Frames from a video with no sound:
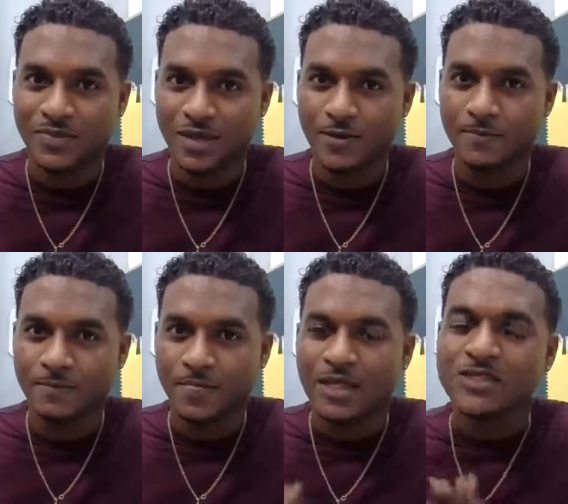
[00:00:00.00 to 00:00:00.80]
Yeah?
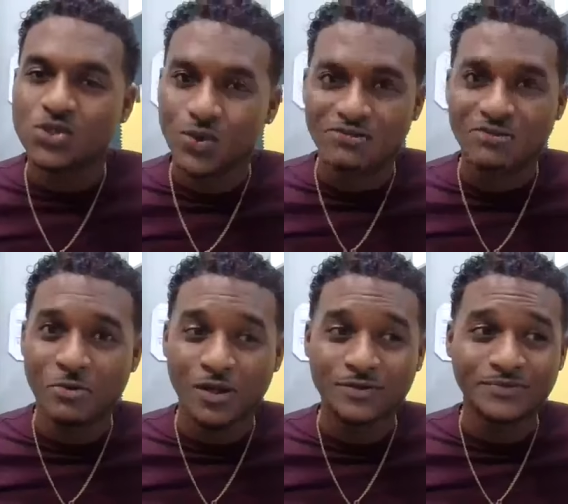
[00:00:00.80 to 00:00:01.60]
So,
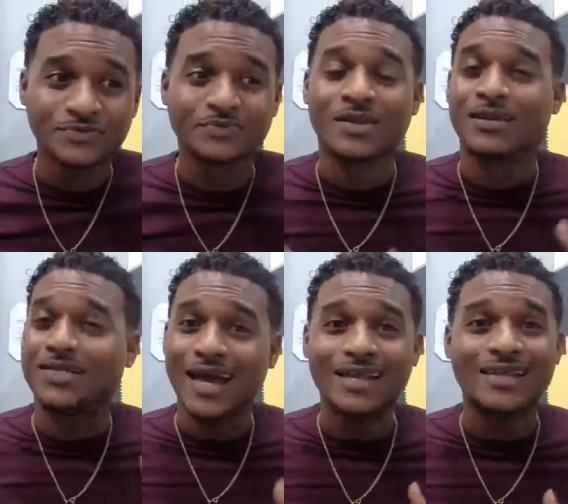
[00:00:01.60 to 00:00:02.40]
everyone,
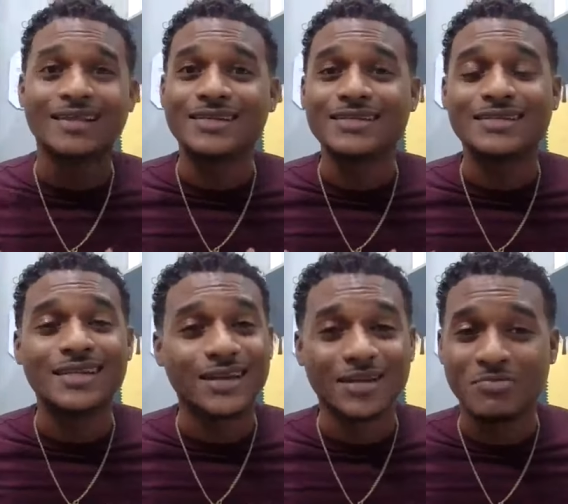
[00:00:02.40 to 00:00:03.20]
that is
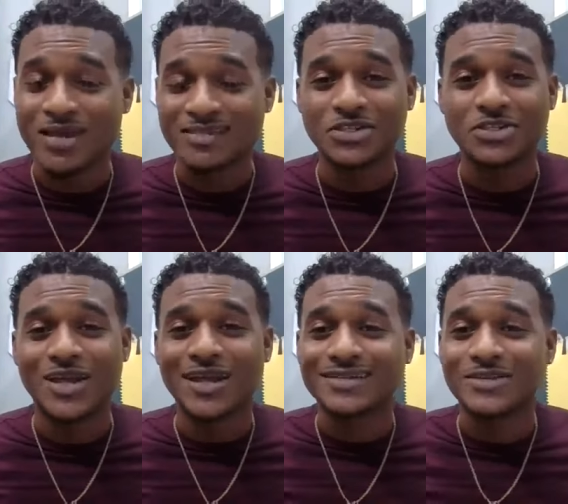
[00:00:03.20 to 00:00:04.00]
the little message
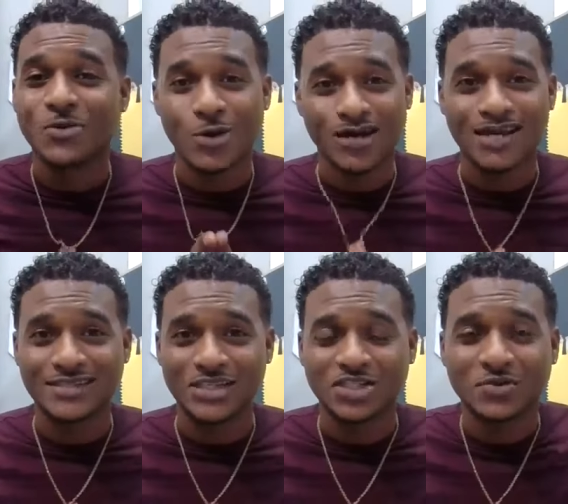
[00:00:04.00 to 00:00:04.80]
that the
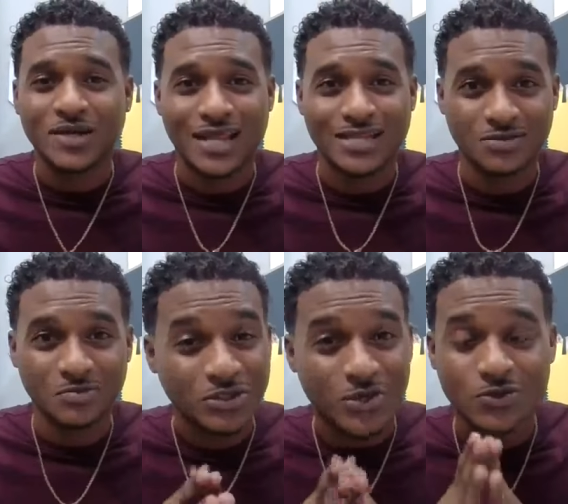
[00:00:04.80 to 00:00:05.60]
organization would like to
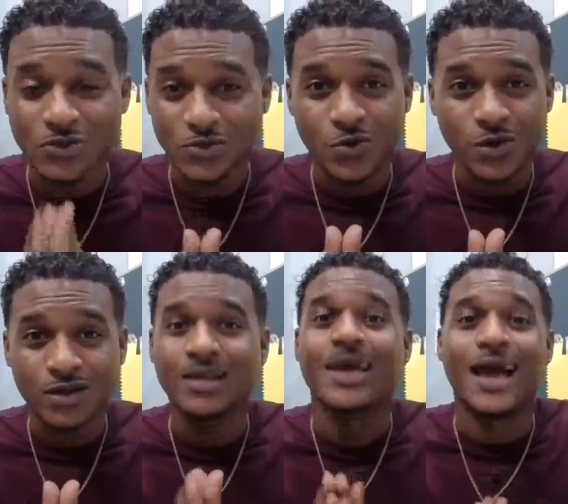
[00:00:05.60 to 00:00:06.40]
put out to you
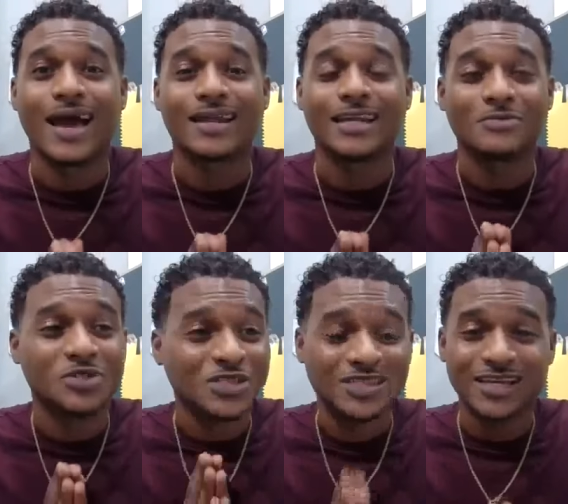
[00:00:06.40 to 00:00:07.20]
all. And I'm
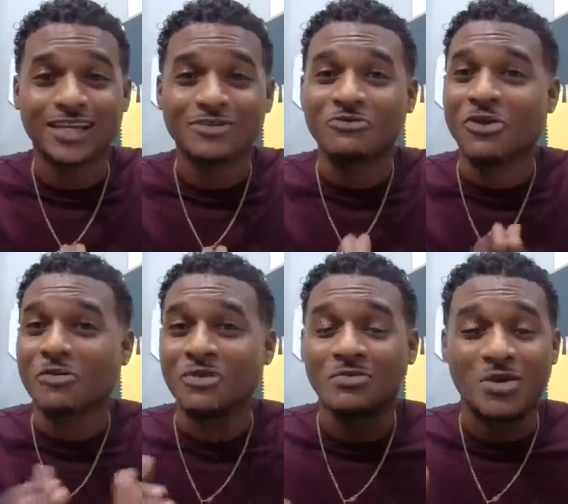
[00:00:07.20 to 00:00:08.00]
just saying it
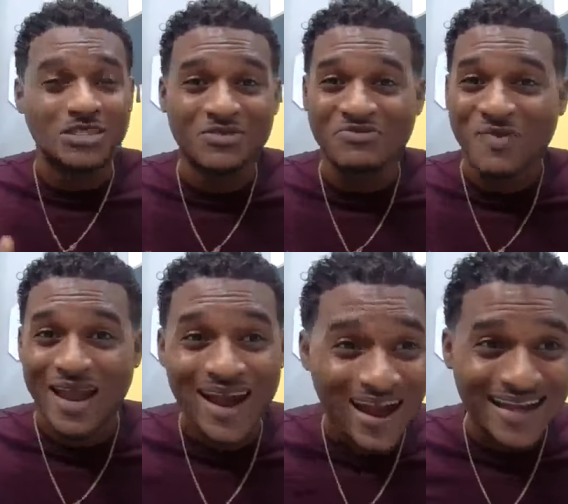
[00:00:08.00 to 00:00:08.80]
from the bottom of
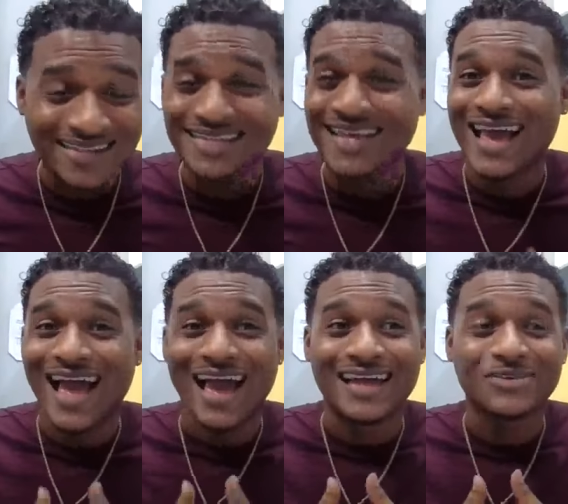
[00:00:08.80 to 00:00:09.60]
my heart
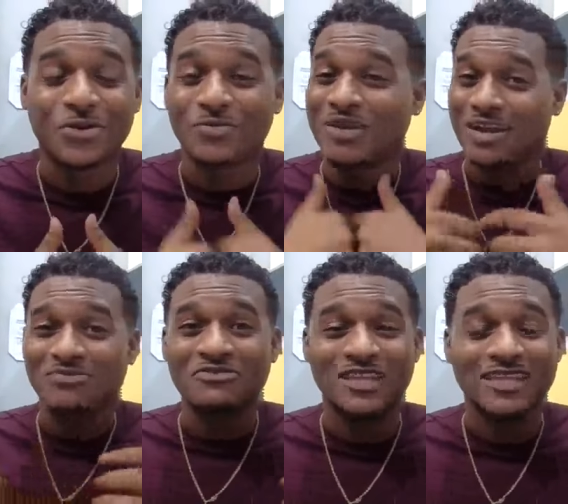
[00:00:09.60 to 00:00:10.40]
and on behalf
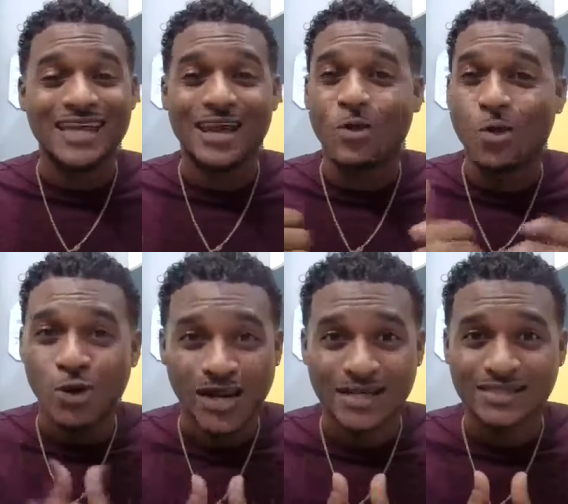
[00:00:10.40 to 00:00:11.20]
of the entire
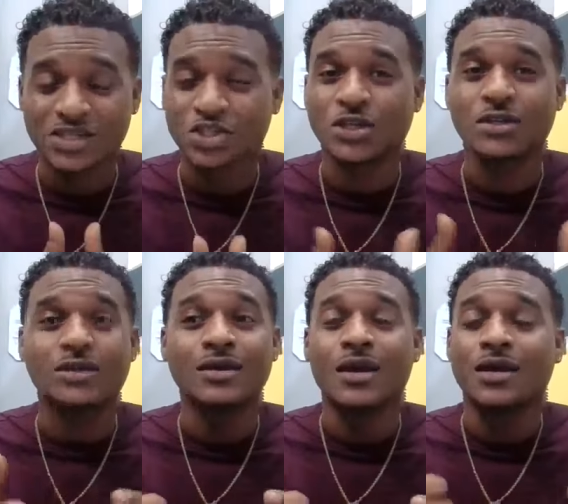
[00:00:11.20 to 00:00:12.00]
organization.
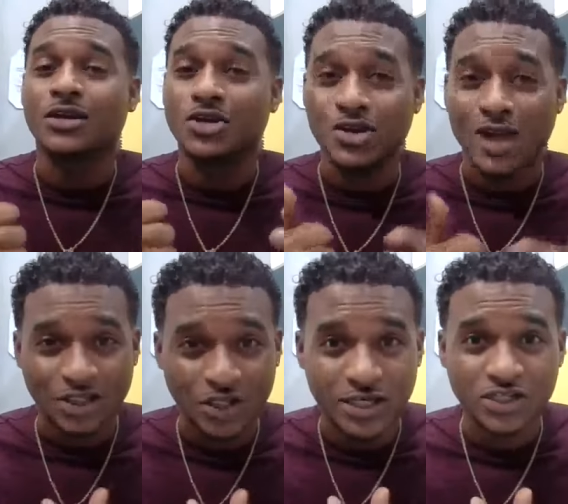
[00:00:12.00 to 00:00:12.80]

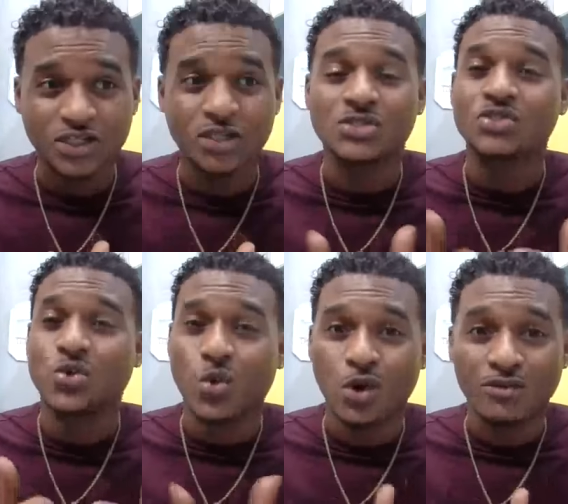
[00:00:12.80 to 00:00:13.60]
Congratulations to
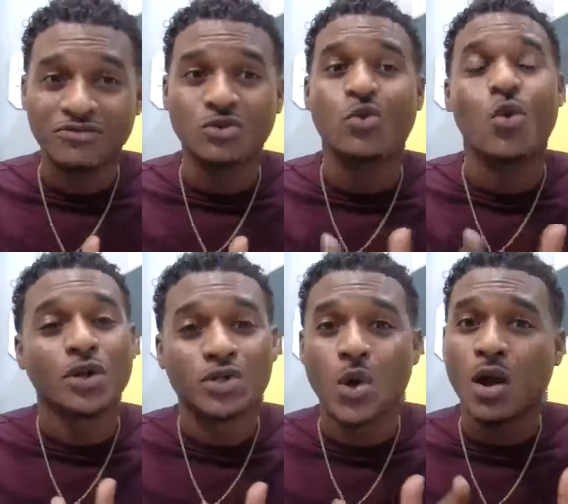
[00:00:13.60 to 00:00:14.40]
all of you
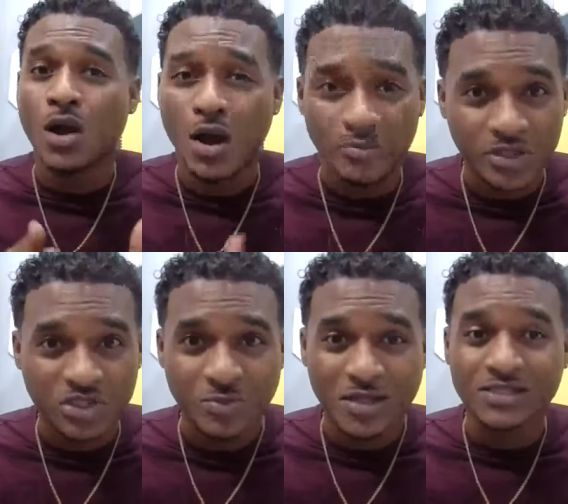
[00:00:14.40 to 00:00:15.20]
on your
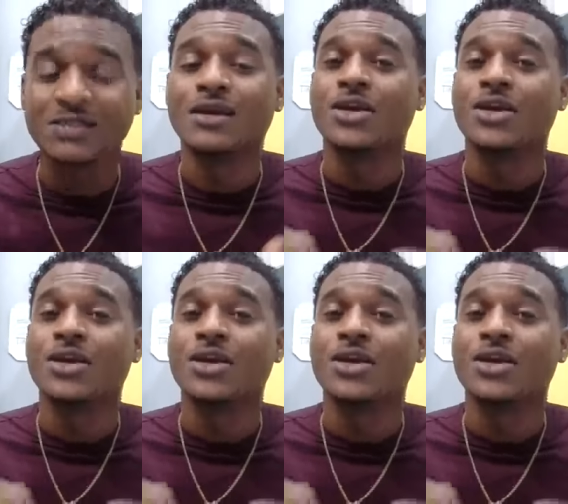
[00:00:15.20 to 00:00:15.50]
accomplishment.